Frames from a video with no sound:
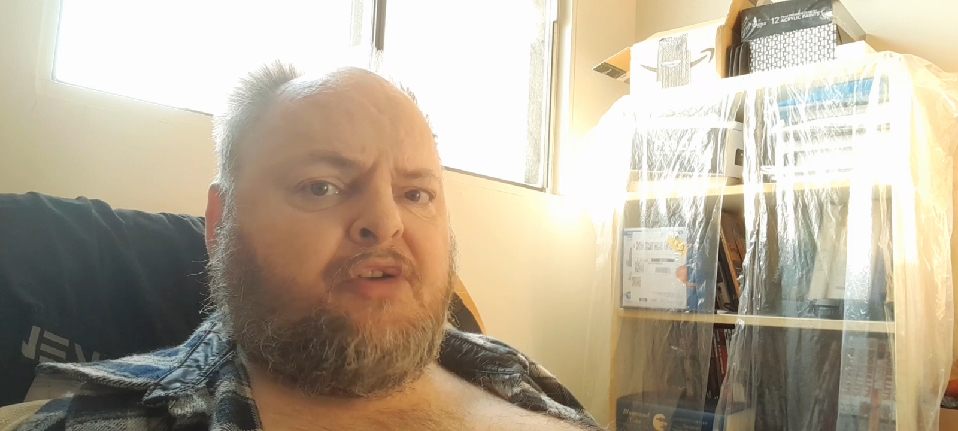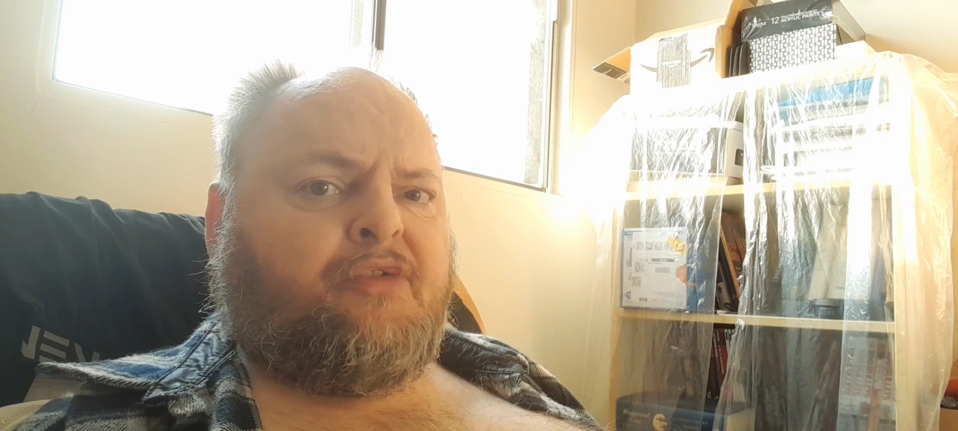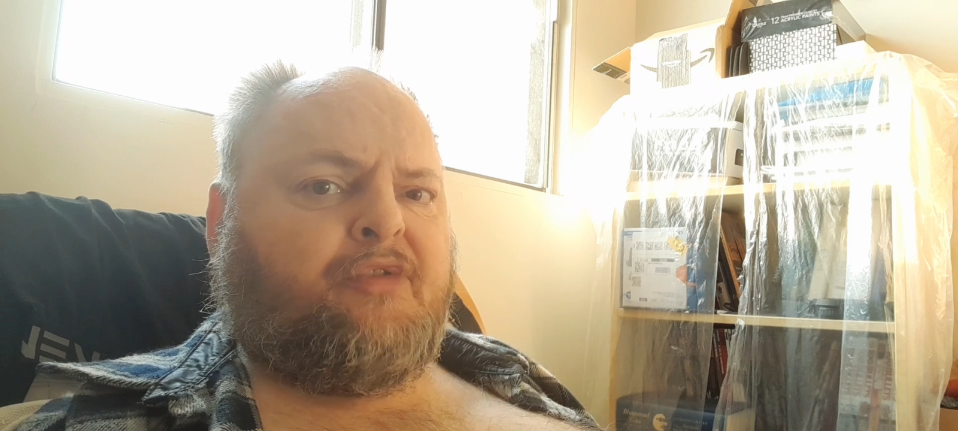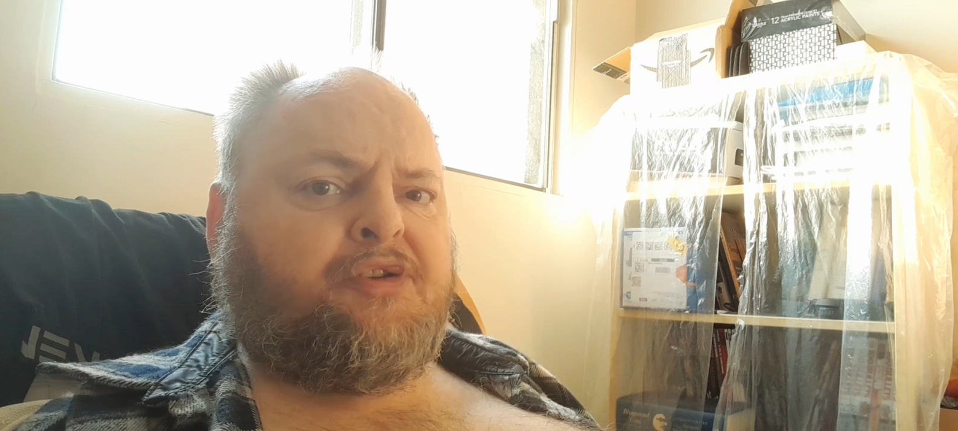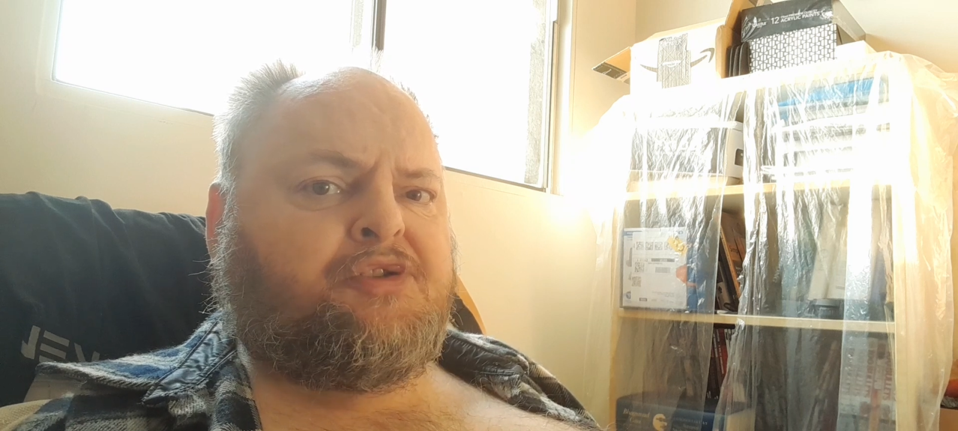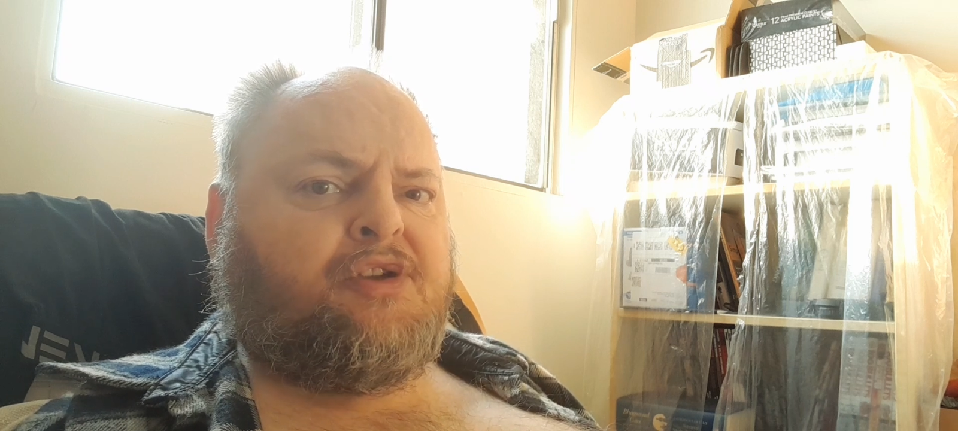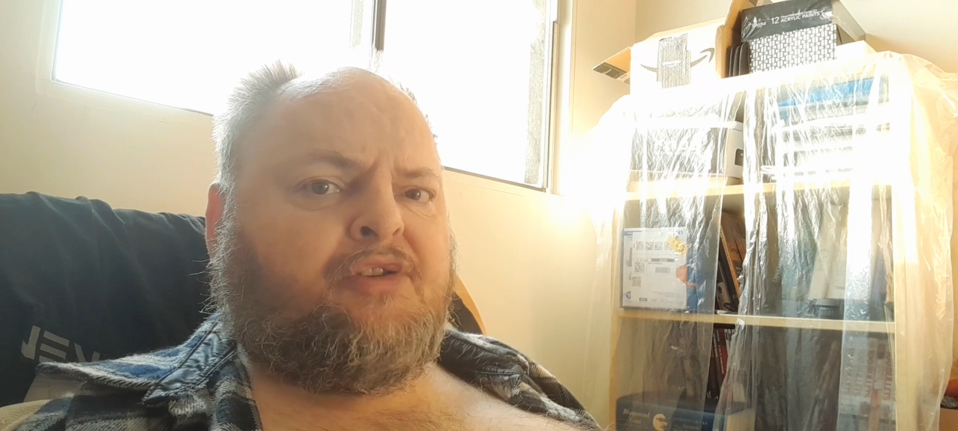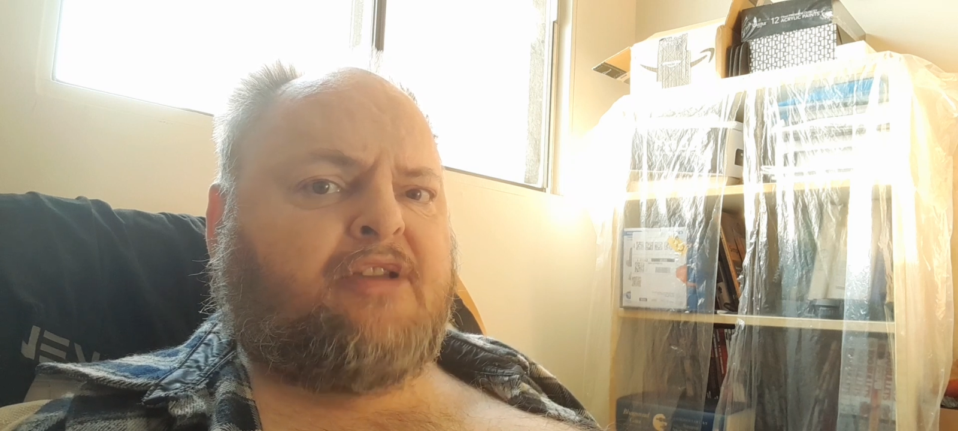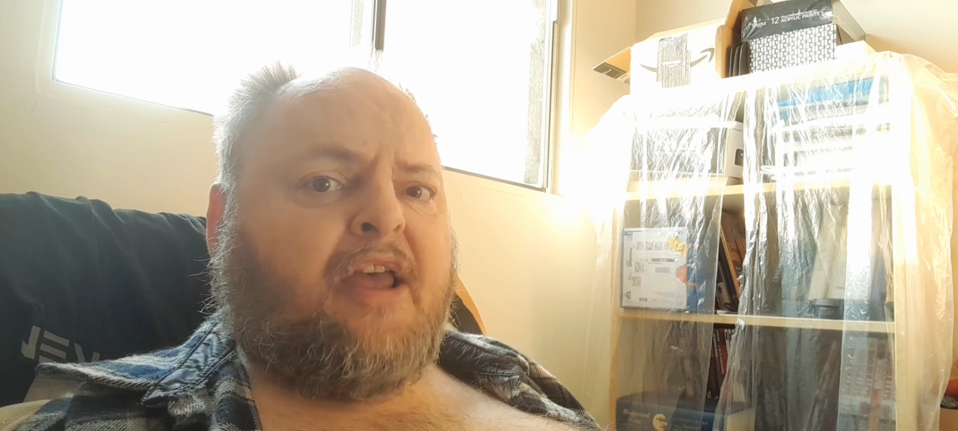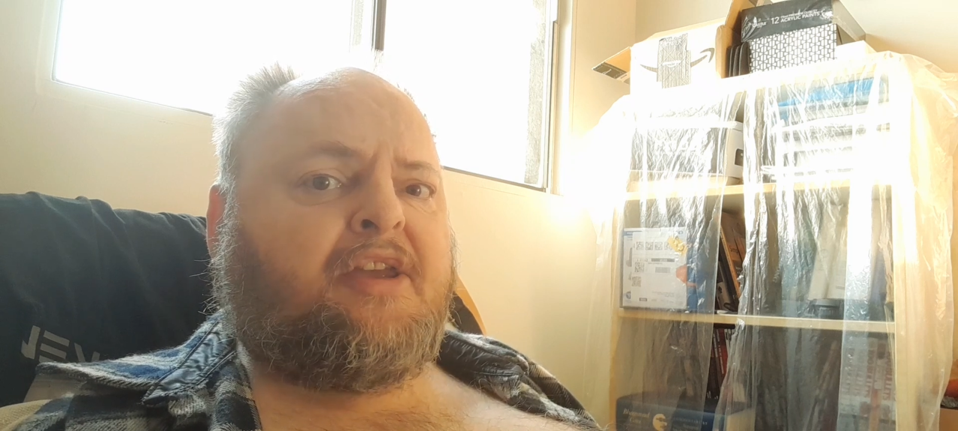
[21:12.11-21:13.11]
of this
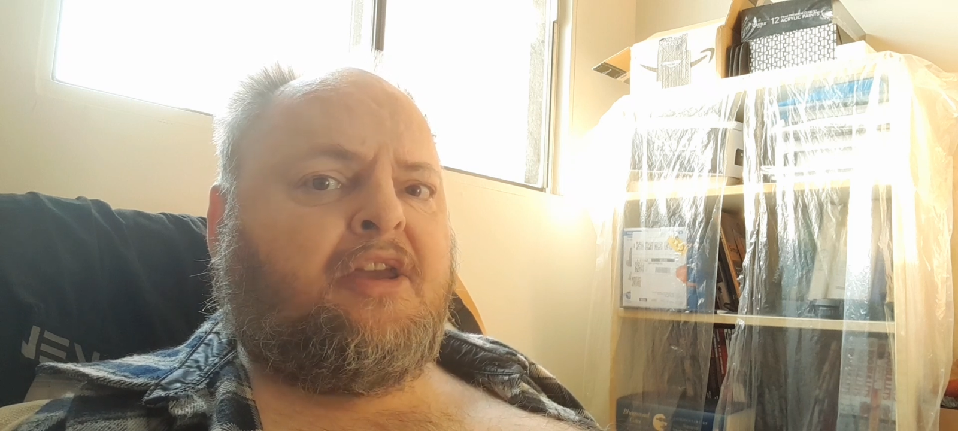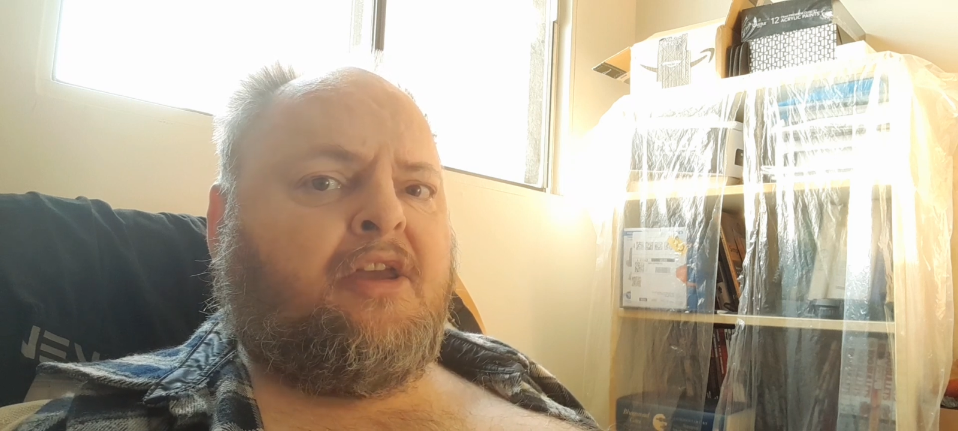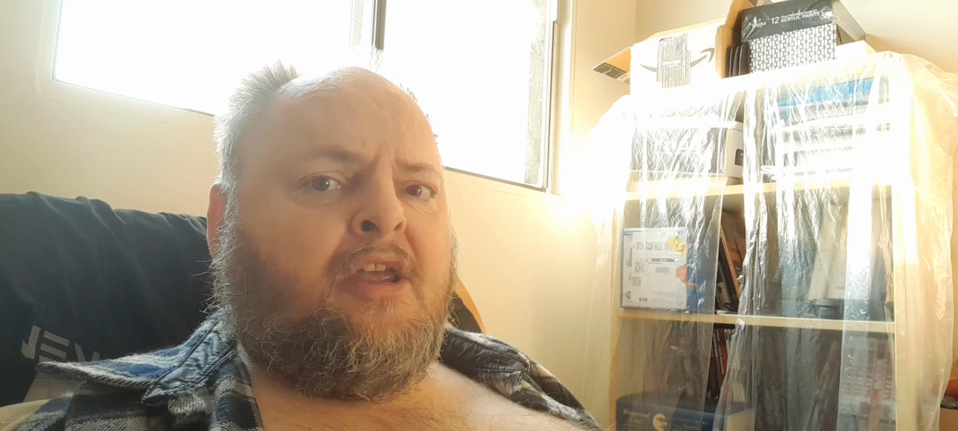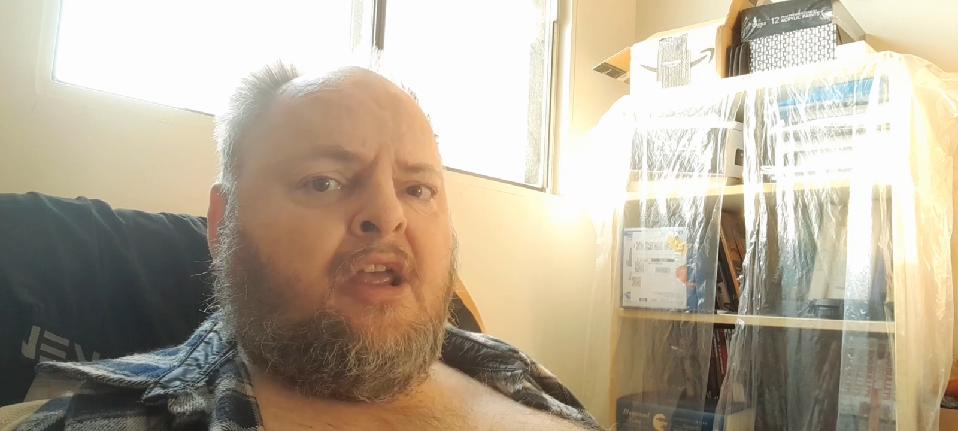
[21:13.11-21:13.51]
day,